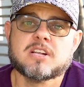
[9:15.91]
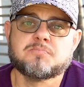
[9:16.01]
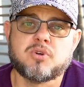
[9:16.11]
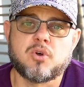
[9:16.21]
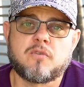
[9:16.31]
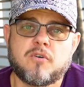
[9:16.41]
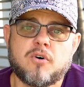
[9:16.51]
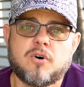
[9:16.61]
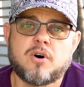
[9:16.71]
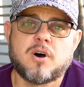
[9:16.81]
It's
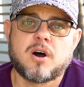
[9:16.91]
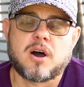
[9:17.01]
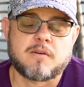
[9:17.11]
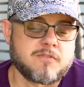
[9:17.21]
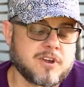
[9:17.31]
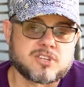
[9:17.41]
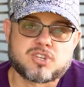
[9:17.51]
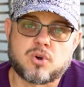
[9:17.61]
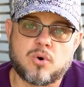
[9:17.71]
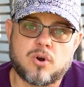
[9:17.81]
beautiful. I freaking
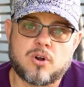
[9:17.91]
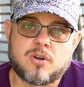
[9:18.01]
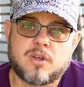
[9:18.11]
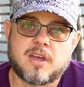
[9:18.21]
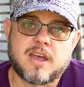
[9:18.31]
scored.